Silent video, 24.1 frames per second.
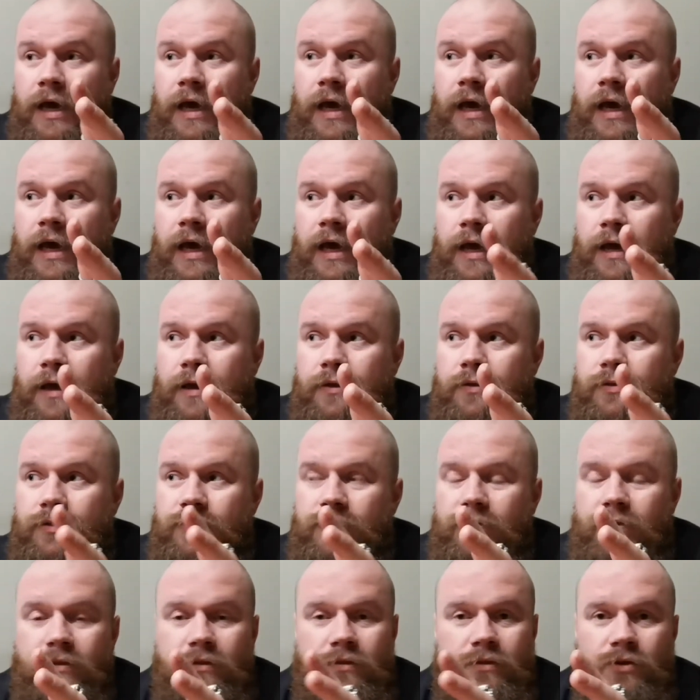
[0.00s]
and
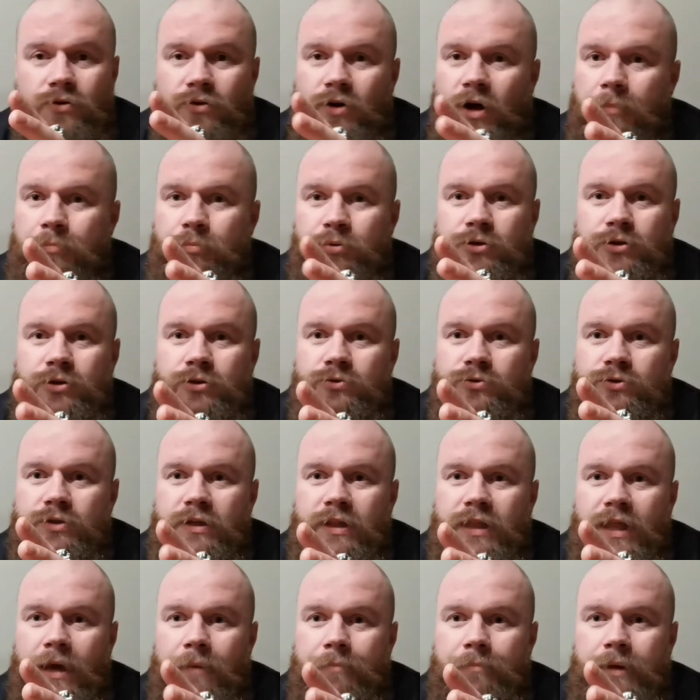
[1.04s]
they're not
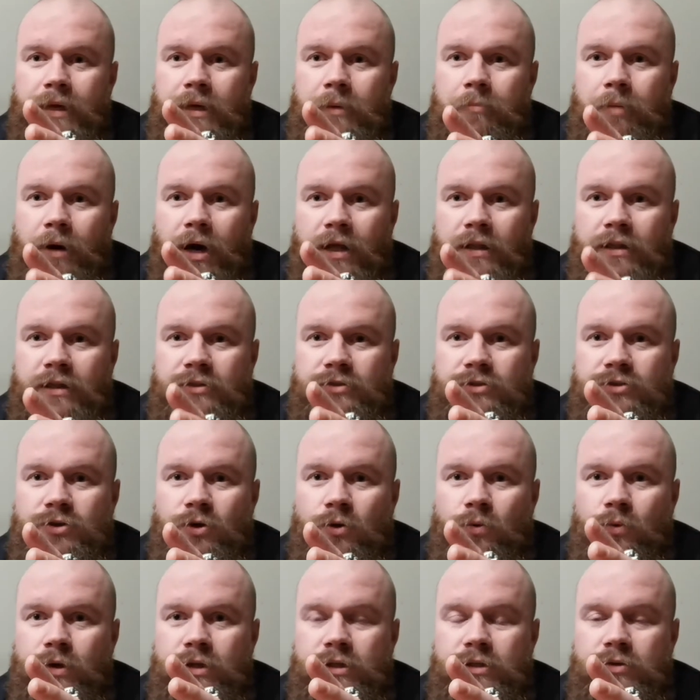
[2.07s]
producing that many bottles,
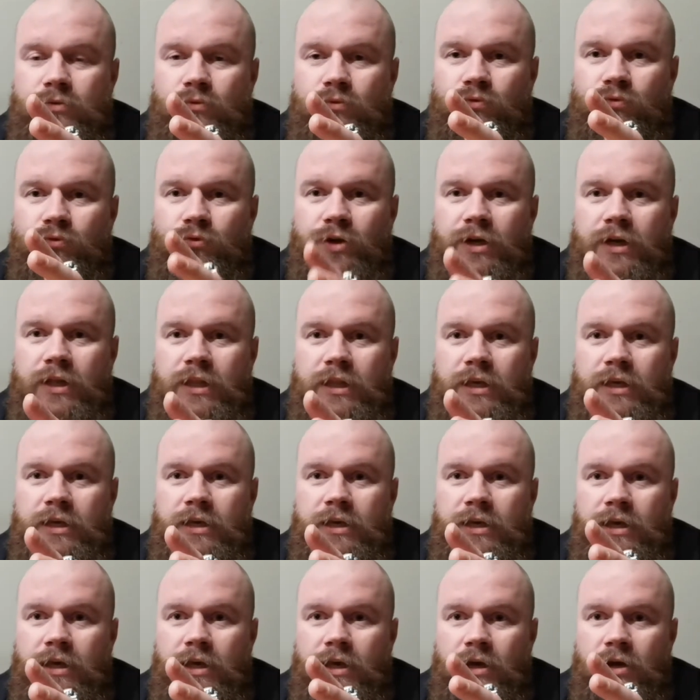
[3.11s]
so it
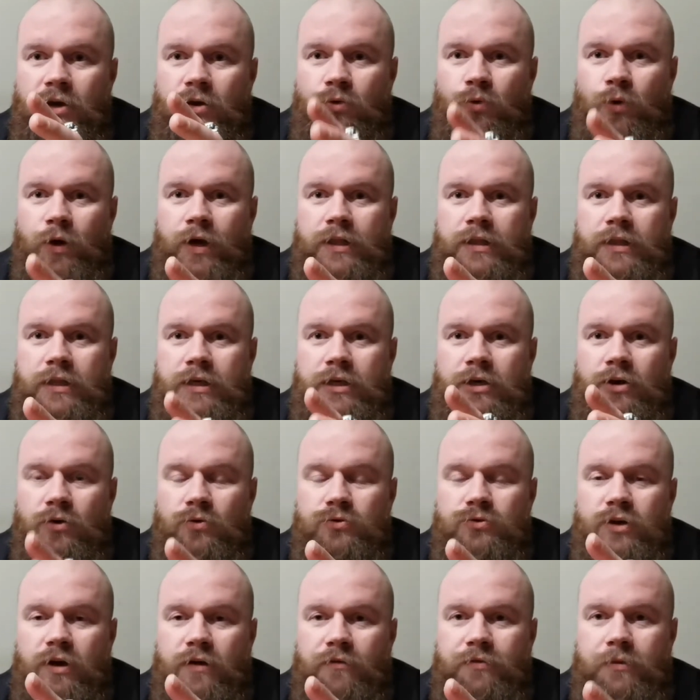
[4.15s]
really quickly
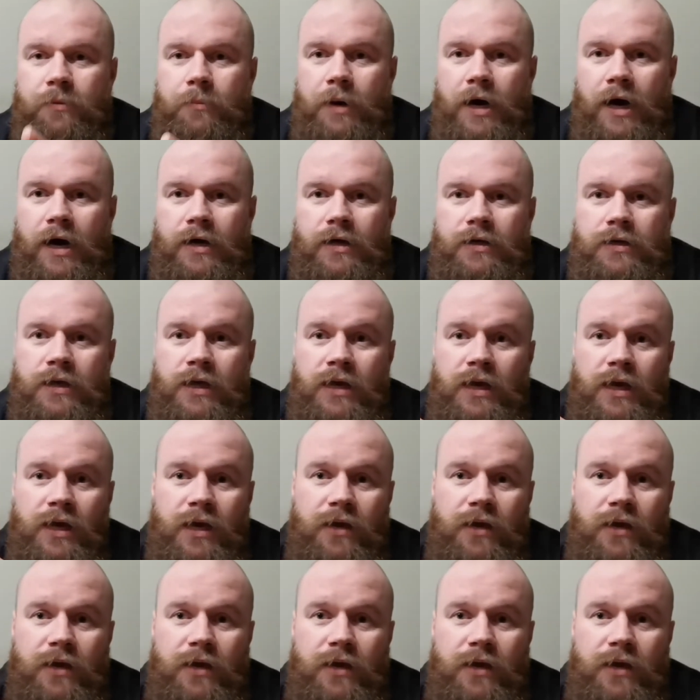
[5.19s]
goes off the market.